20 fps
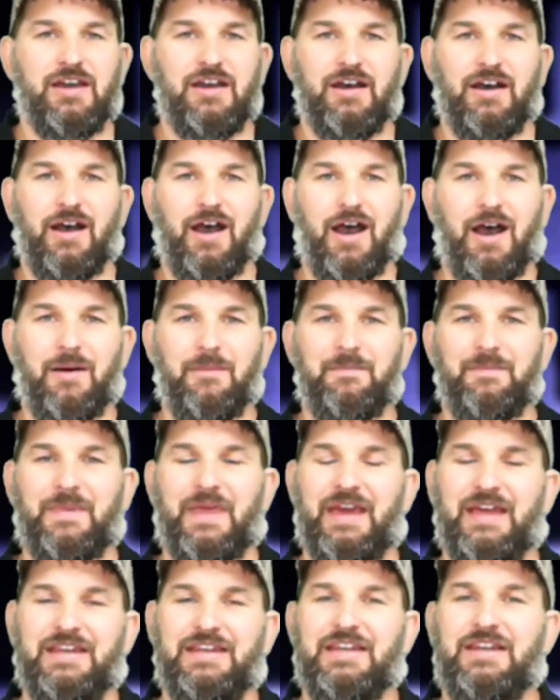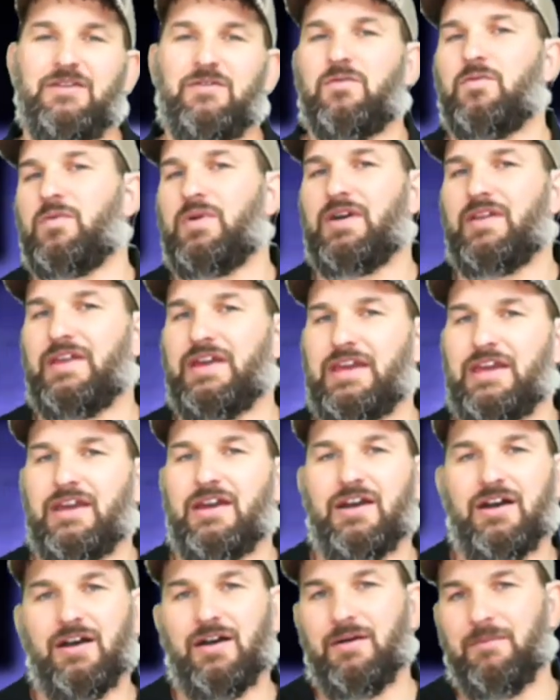um, and didn't really,
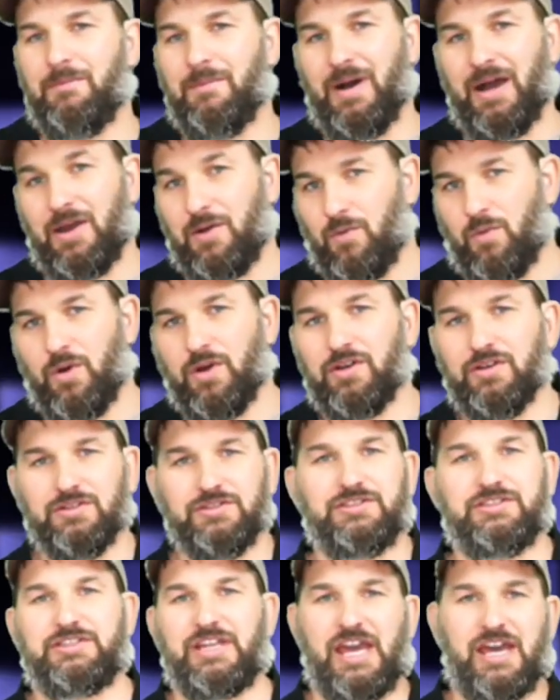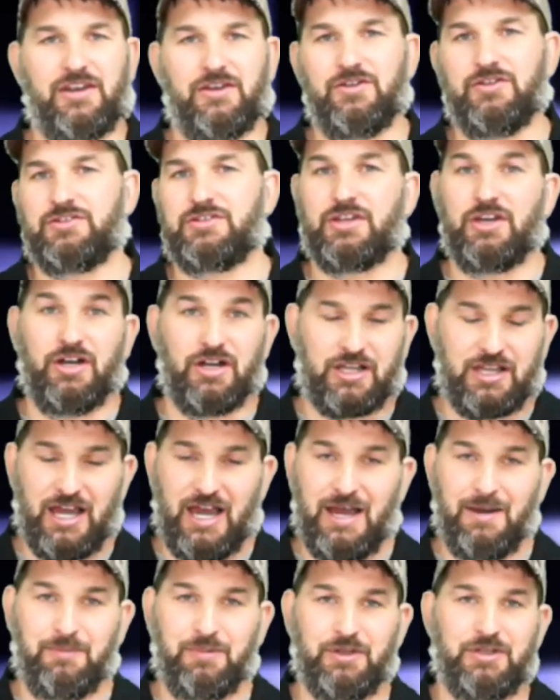by world standards,
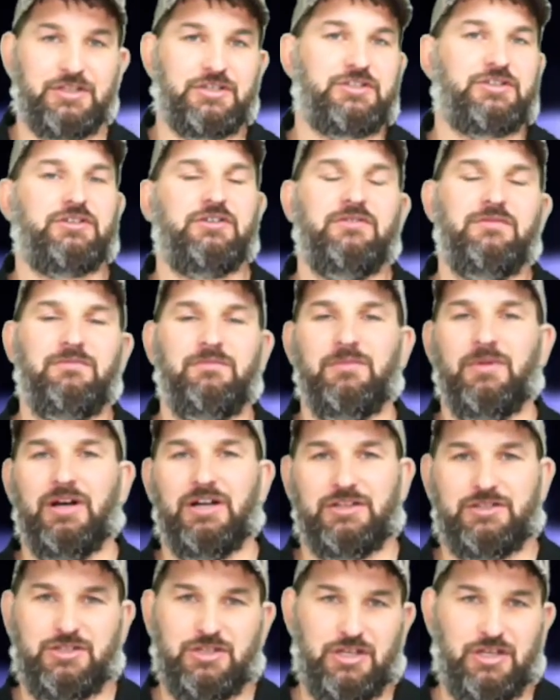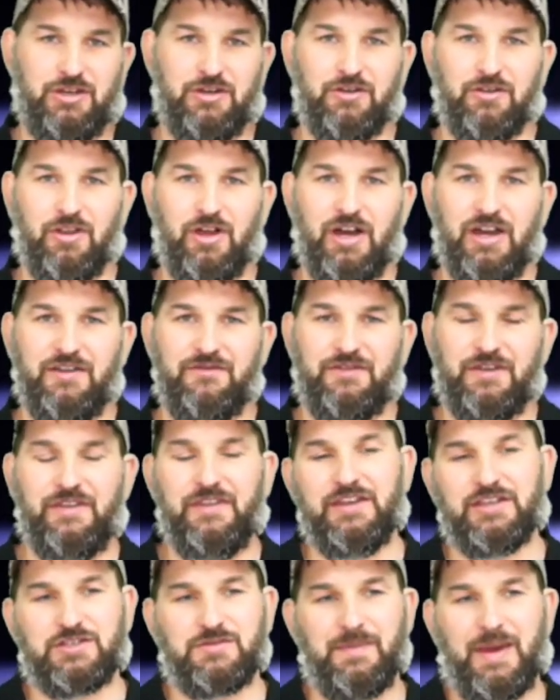accomplish much in her life. And
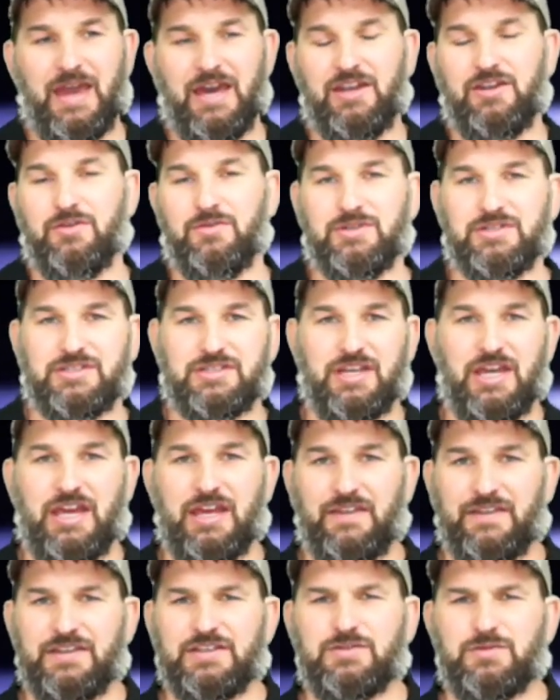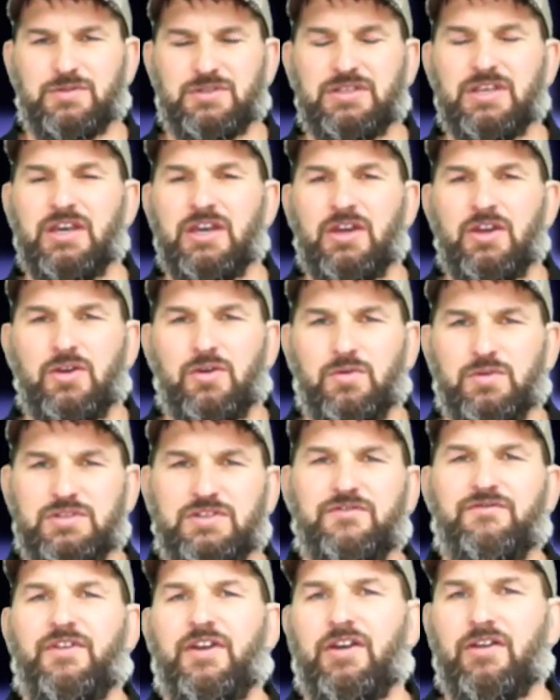this man who was saying this was, was a
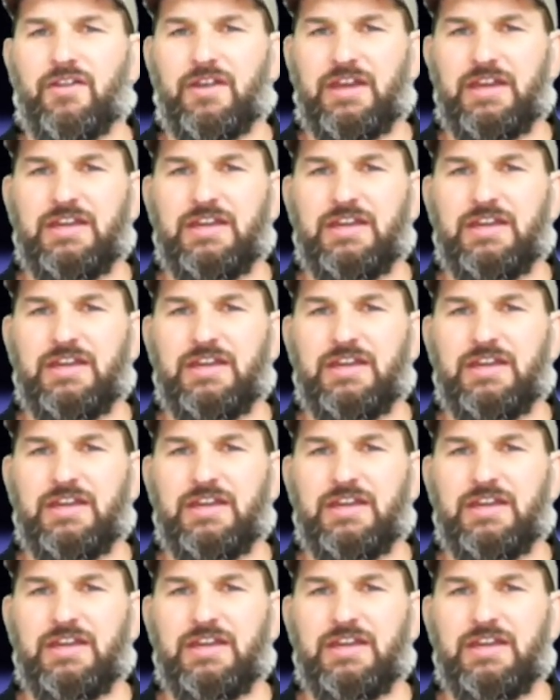fairly